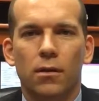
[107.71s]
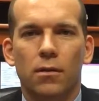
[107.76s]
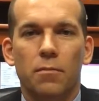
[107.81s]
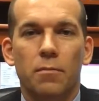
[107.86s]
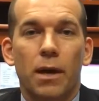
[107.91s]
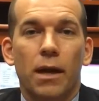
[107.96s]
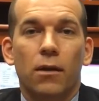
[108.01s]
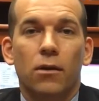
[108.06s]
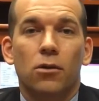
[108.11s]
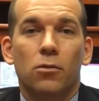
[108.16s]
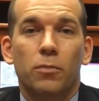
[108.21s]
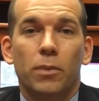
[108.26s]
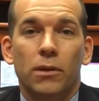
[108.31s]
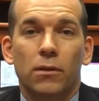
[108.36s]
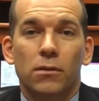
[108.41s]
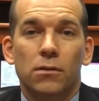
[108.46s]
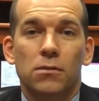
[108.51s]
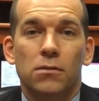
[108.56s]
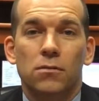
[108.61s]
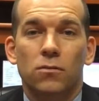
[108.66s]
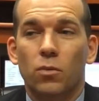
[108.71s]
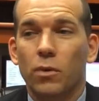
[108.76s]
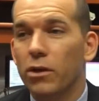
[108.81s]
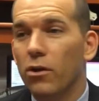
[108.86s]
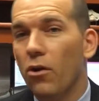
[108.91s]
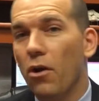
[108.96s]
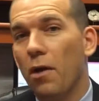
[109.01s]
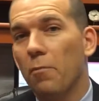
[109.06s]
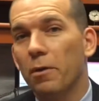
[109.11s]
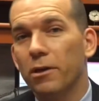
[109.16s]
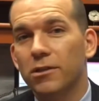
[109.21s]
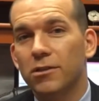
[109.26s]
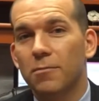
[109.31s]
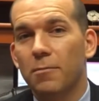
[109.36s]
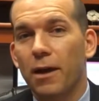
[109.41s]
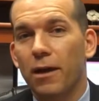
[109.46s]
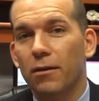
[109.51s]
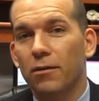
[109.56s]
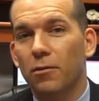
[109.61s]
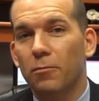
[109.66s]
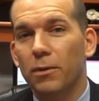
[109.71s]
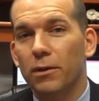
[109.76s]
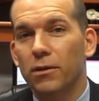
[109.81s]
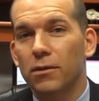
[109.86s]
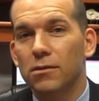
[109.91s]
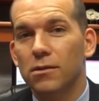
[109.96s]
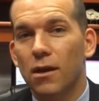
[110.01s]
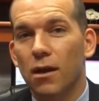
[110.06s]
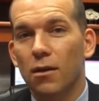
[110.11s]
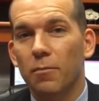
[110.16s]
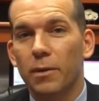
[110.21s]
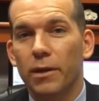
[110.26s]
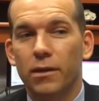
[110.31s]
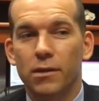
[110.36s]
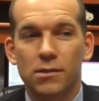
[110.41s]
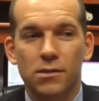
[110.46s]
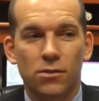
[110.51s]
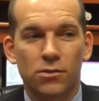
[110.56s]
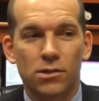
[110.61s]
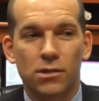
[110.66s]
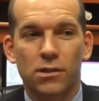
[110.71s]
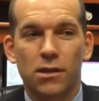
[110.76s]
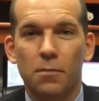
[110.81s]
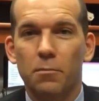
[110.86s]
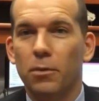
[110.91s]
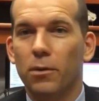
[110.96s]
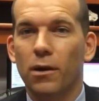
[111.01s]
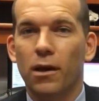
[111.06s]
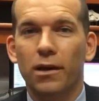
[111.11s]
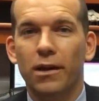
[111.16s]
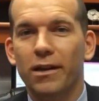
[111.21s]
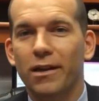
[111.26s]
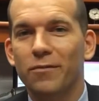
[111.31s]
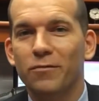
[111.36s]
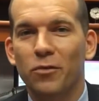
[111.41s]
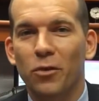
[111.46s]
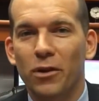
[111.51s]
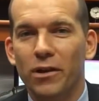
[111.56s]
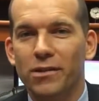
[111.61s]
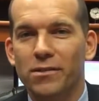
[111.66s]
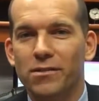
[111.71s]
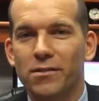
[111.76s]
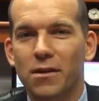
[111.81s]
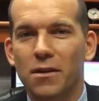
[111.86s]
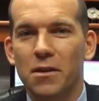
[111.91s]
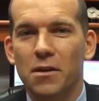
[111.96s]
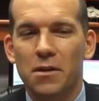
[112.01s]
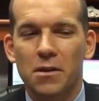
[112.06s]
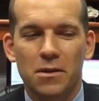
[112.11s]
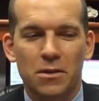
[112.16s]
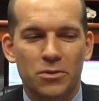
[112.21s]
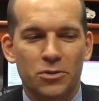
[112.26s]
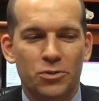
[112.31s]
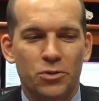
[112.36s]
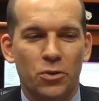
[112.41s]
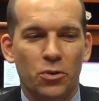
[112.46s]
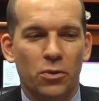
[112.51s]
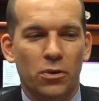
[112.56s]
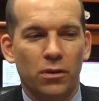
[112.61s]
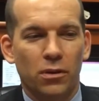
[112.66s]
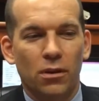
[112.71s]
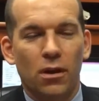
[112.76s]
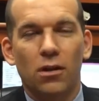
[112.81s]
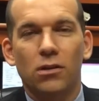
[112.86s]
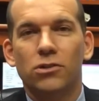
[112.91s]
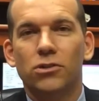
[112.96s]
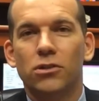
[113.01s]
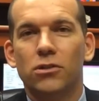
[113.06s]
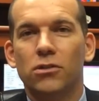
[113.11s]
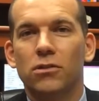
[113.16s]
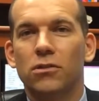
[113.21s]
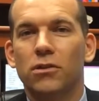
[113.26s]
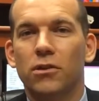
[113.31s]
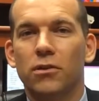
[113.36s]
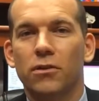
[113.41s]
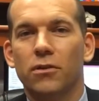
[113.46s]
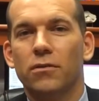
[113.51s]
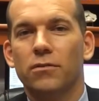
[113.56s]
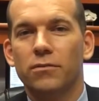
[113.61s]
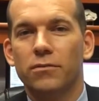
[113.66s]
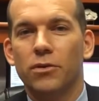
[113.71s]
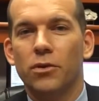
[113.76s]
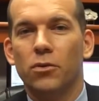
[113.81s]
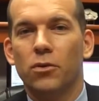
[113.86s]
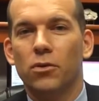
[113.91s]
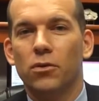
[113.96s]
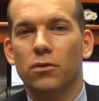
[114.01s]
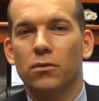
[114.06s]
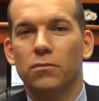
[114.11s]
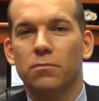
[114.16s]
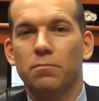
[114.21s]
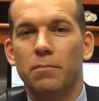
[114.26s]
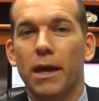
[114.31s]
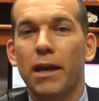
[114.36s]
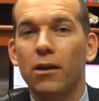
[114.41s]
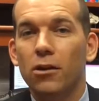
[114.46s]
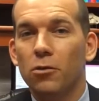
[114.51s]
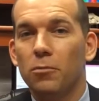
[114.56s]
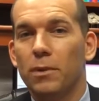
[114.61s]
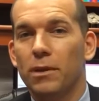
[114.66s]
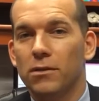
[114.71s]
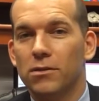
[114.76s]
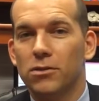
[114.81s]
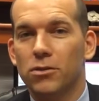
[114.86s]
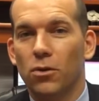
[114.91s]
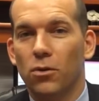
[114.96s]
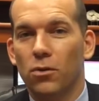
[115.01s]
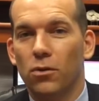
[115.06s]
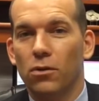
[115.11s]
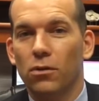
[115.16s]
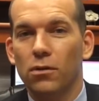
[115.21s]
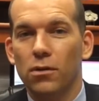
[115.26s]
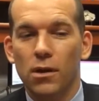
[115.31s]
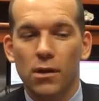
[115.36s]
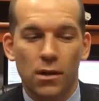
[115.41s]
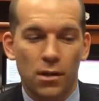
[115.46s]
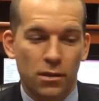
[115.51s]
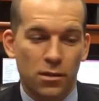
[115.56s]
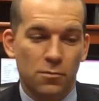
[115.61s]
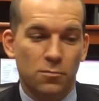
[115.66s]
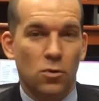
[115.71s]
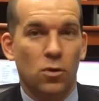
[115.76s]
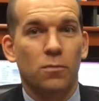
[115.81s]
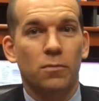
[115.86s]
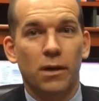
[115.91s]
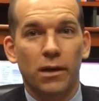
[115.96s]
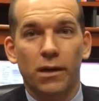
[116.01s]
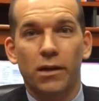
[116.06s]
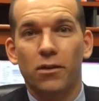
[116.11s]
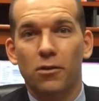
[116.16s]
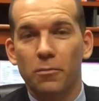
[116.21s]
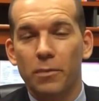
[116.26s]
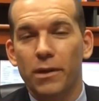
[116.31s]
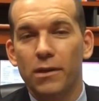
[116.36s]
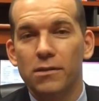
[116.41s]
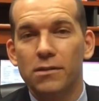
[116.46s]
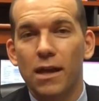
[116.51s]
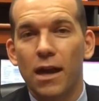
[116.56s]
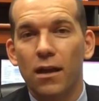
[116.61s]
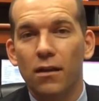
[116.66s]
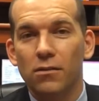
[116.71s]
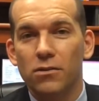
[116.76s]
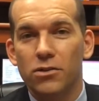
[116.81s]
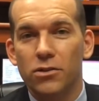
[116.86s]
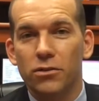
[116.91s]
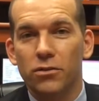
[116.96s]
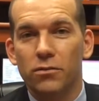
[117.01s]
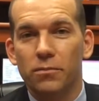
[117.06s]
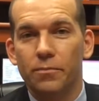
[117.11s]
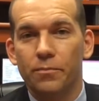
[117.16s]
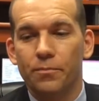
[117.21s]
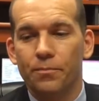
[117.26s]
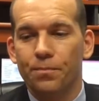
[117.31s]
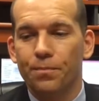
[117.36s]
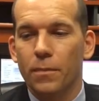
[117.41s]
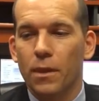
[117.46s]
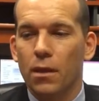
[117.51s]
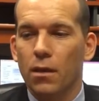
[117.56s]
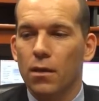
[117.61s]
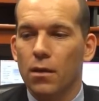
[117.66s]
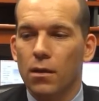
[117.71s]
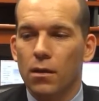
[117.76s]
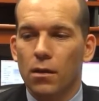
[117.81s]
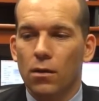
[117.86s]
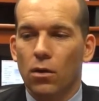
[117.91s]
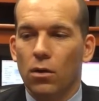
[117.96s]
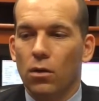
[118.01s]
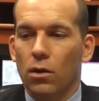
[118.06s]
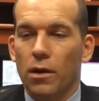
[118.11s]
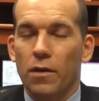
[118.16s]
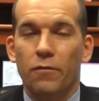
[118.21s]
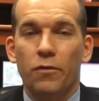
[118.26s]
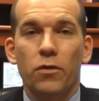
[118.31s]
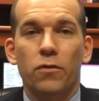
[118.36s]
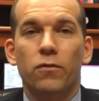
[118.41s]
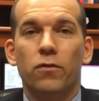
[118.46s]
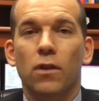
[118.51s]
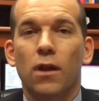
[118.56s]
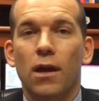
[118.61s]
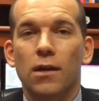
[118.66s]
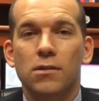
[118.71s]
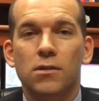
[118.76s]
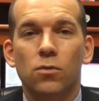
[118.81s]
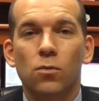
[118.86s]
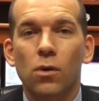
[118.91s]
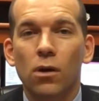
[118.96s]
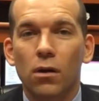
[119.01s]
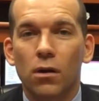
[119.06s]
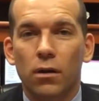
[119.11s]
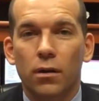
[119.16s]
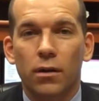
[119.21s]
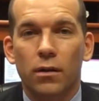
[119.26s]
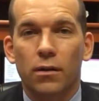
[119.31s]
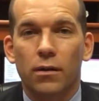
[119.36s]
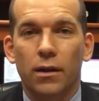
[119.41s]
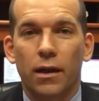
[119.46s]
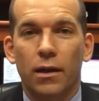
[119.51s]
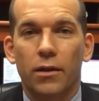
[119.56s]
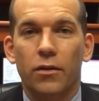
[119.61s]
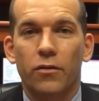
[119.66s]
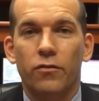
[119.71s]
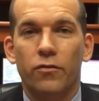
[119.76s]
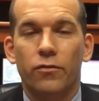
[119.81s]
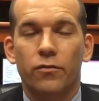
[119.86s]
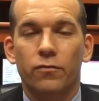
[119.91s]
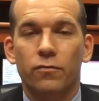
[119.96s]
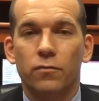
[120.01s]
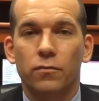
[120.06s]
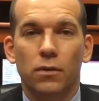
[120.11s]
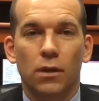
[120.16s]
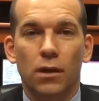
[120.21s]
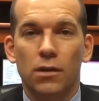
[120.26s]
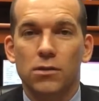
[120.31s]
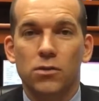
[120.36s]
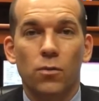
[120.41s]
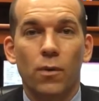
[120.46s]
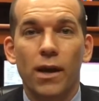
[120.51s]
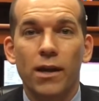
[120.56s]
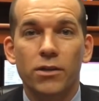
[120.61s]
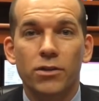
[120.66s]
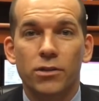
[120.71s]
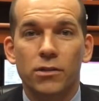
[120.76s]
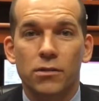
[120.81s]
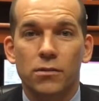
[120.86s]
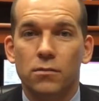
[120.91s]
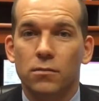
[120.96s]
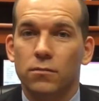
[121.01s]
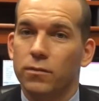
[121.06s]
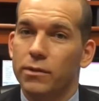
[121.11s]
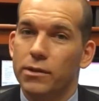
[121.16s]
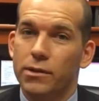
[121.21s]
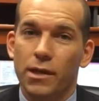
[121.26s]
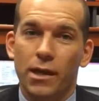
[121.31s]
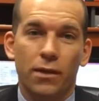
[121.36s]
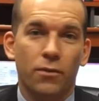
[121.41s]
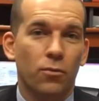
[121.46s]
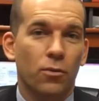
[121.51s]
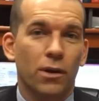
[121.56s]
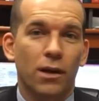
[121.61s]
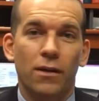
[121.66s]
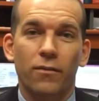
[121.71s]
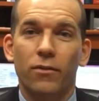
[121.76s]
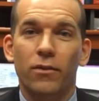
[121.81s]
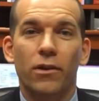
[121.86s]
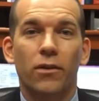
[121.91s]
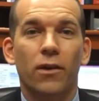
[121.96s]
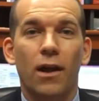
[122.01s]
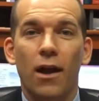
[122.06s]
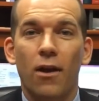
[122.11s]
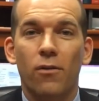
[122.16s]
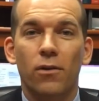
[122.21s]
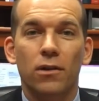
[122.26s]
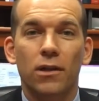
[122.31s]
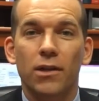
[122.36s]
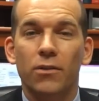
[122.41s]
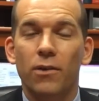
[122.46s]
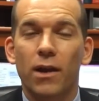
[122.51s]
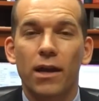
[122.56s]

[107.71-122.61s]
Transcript: the medical bills. We know how much the medical bills are because there's a number on an invoice. So the larger your medical bills total, the more money you'll be entitled to. If you've lost work and you've lost wages, we take whatever your hourly